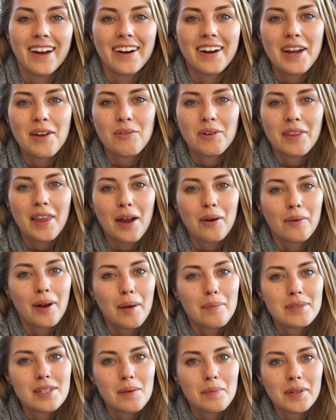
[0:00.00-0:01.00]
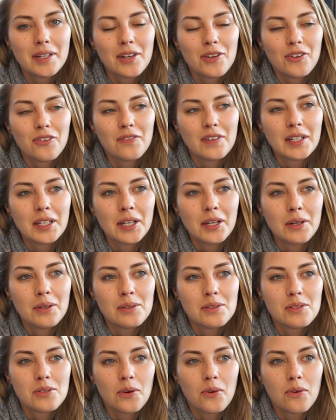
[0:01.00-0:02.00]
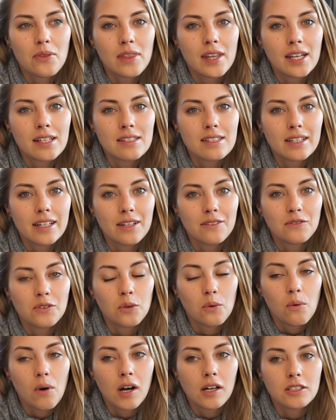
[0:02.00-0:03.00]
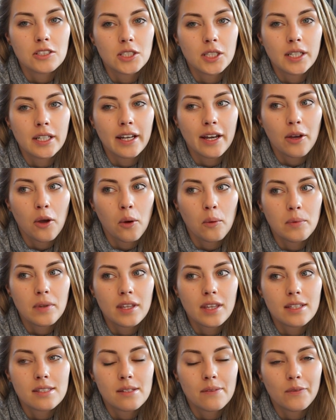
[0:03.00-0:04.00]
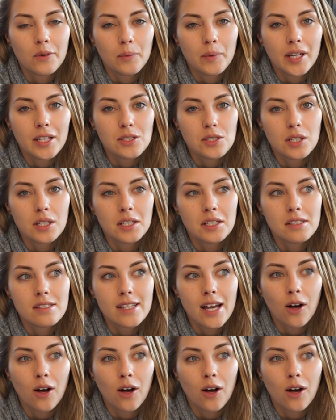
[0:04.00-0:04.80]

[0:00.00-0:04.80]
All right, well that wraps up another video. So thanks again for watching. I hope that this information is